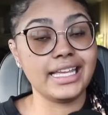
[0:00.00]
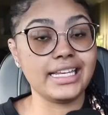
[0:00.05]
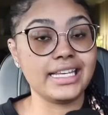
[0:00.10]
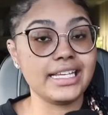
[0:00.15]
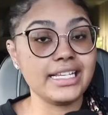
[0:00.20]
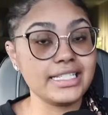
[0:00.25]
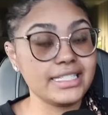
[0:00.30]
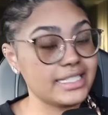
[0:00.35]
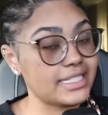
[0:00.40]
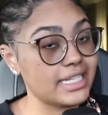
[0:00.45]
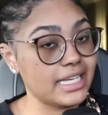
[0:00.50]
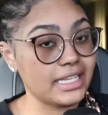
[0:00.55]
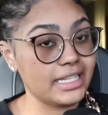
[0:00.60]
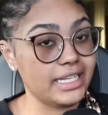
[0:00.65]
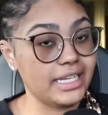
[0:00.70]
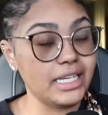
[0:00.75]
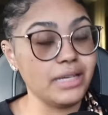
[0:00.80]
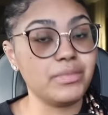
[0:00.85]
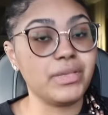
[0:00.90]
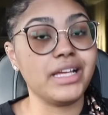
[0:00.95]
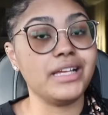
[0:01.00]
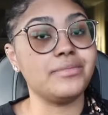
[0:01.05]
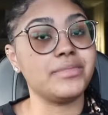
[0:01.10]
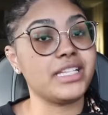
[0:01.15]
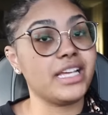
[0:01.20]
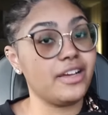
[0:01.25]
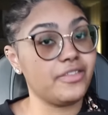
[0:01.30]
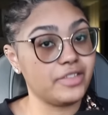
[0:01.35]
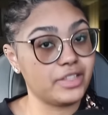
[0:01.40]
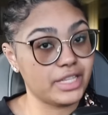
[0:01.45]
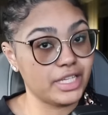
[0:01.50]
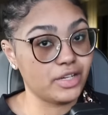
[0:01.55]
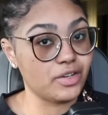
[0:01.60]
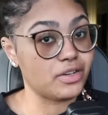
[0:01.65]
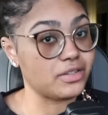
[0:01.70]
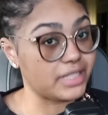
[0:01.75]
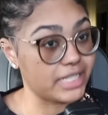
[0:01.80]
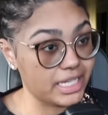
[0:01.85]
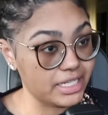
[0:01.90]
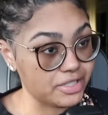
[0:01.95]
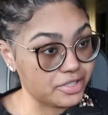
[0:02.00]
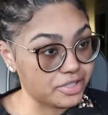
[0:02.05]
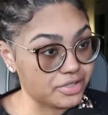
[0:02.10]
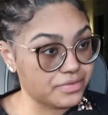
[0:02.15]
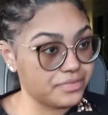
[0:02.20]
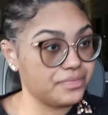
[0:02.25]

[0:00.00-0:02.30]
In his telling, he blames everything on Deja.